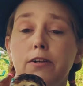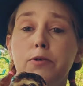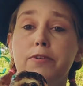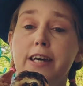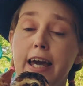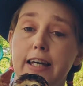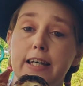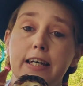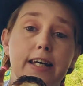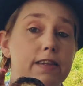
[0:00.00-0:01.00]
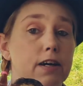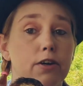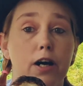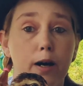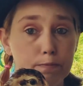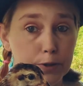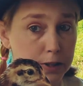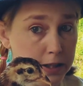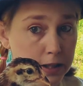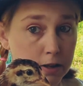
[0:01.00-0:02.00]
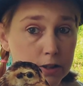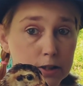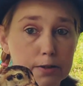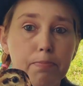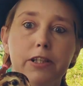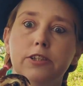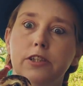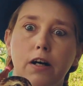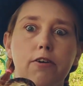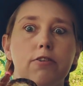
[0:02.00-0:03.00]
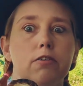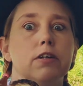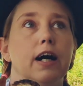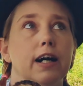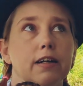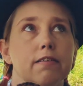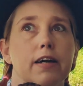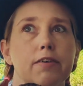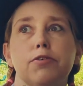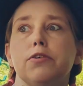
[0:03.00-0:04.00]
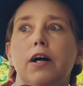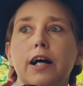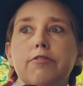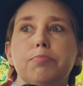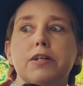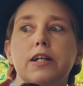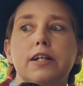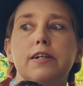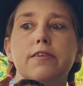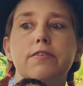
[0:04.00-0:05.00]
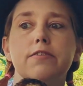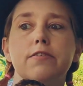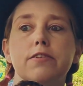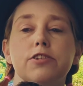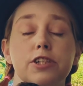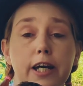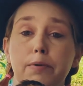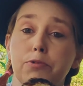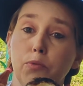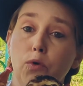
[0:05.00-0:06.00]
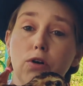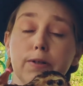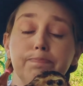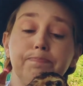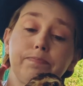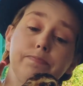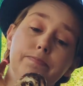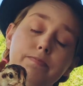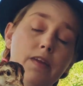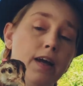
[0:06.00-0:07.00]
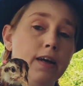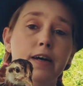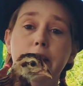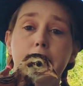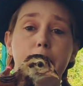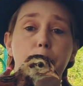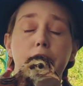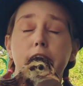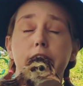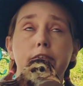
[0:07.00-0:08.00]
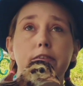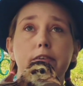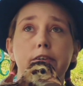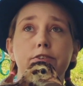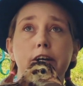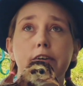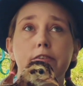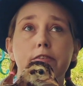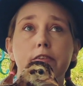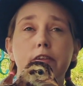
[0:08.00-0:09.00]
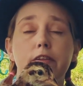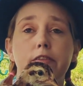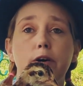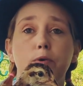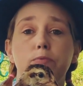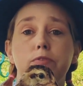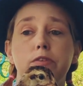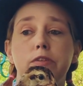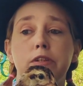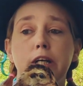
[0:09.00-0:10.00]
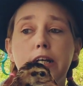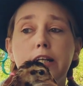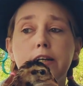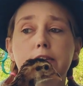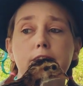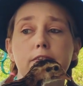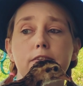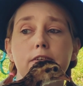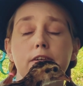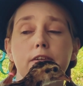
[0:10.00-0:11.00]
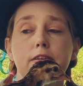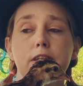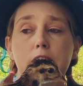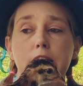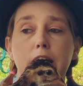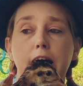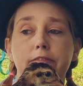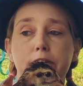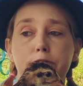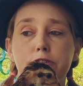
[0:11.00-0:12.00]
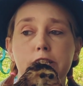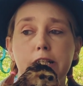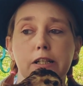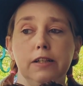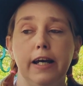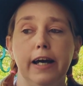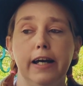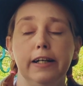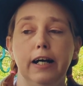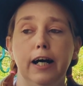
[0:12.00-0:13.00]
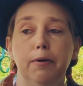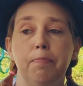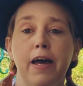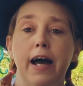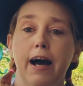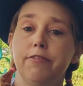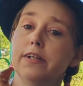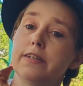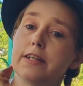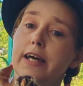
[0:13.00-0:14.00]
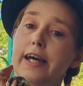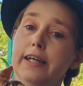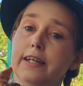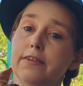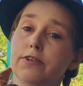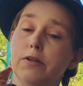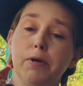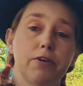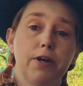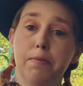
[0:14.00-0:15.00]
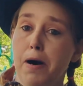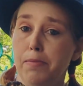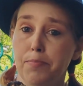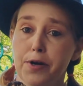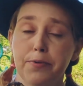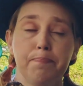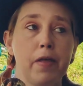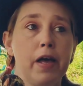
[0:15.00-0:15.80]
only was Cakey in there comforting her, but she also kind of saved her life because she kept her warm. It was just the neatest thing I've ever seen, and I really think Cakey is going to be a great mama bird,